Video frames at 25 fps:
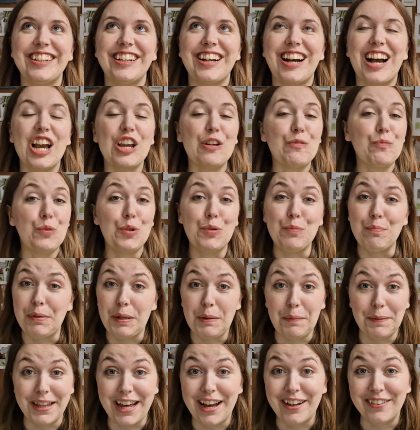I wouldn't be
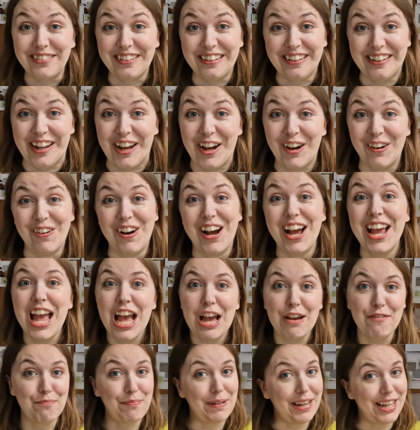without it now. I
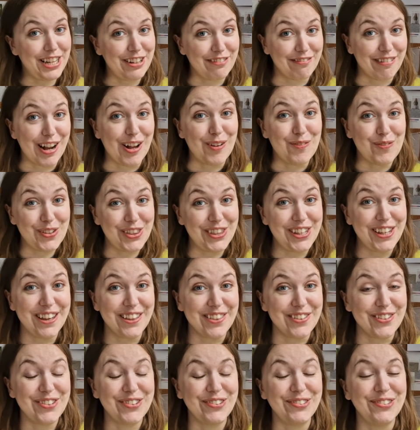have played around with the
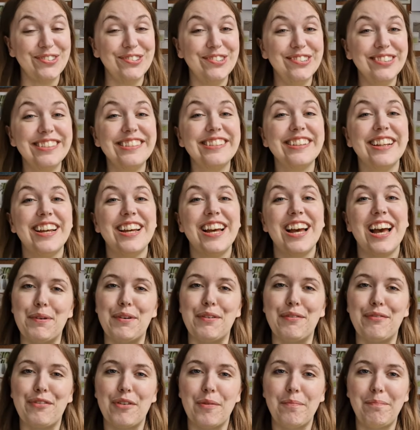other tools,
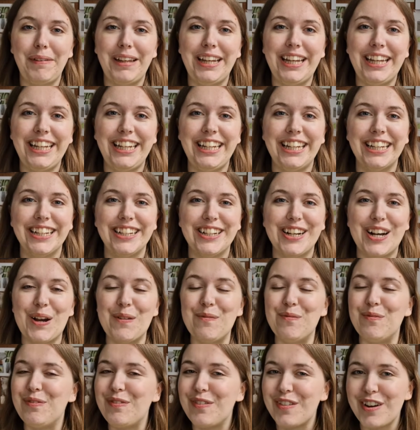but for me,
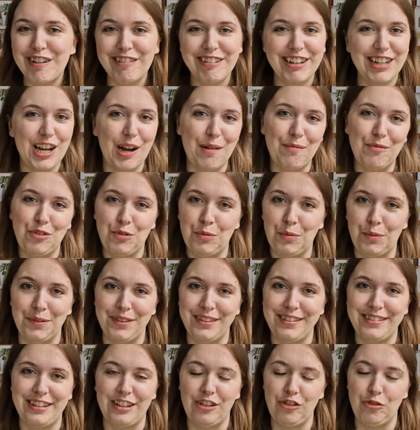I'm very comfortable with
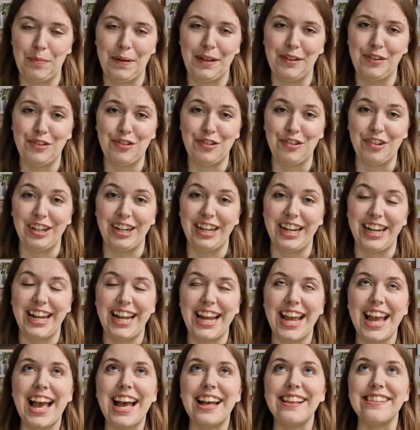Stitchmastery.
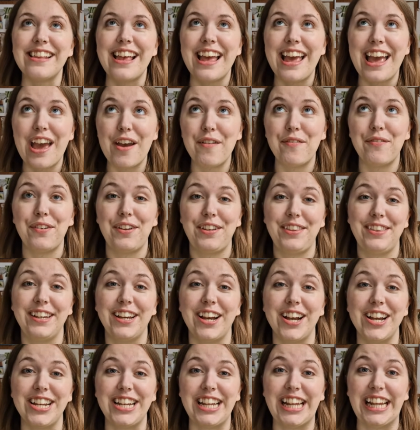It has everything
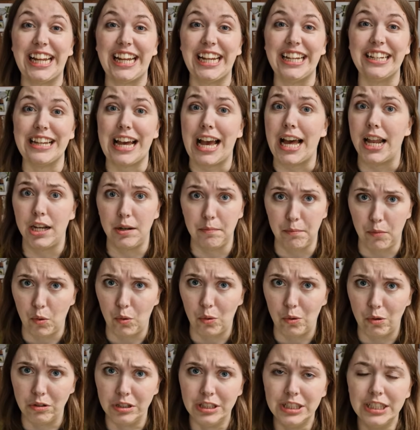I need and
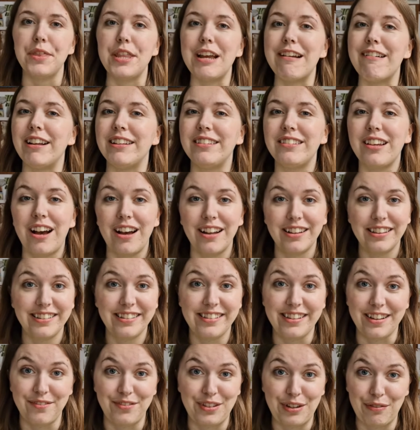more. There are tons
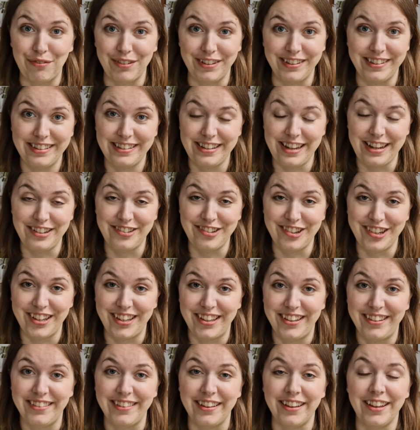of different stitches.